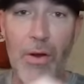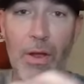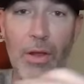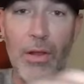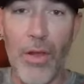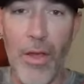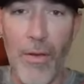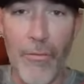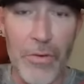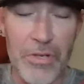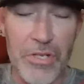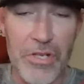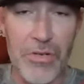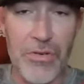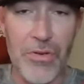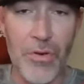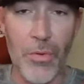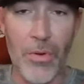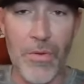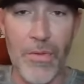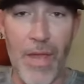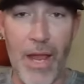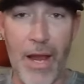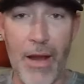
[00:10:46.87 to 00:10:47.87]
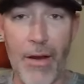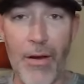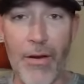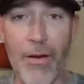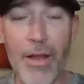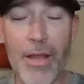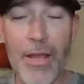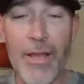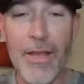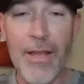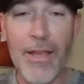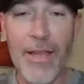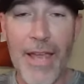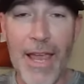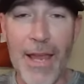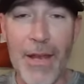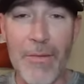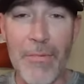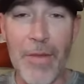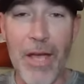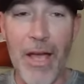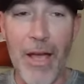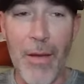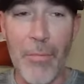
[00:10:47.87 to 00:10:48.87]
I love what you're doing there.
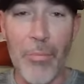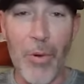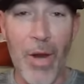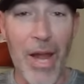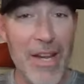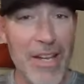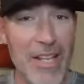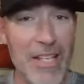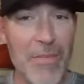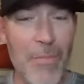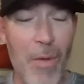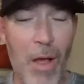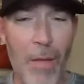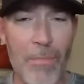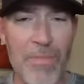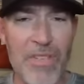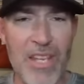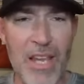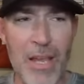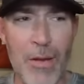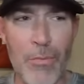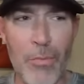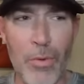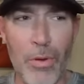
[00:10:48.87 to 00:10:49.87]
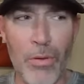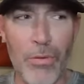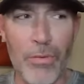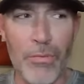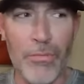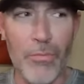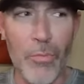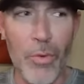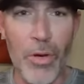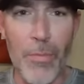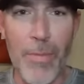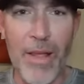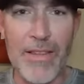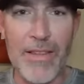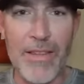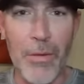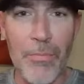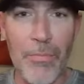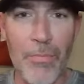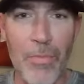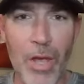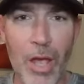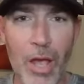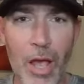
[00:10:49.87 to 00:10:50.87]
And Brandon's mom said, well, what about
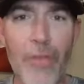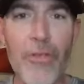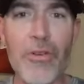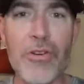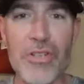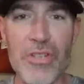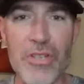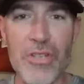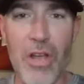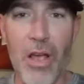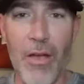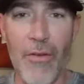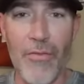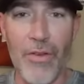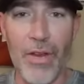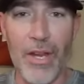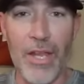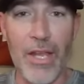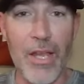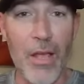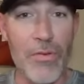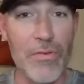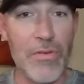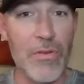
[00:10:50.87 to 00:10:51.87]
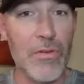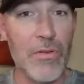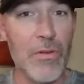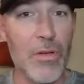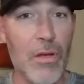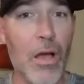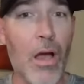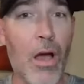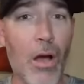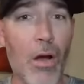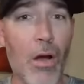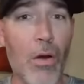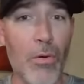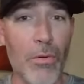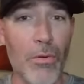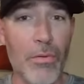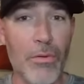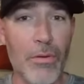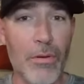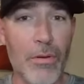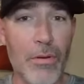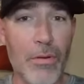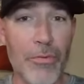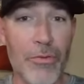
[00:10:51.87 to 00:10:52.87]
the other stuff? And he goes, oh,
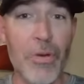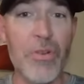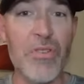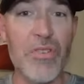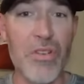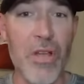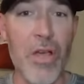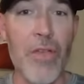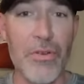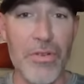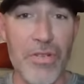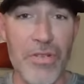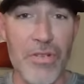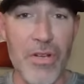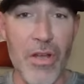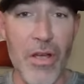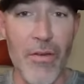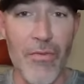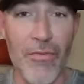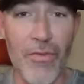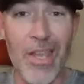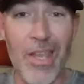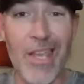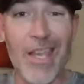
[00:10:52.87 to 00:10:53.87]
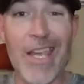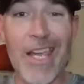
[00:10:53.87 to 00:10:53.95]
there's other stuff.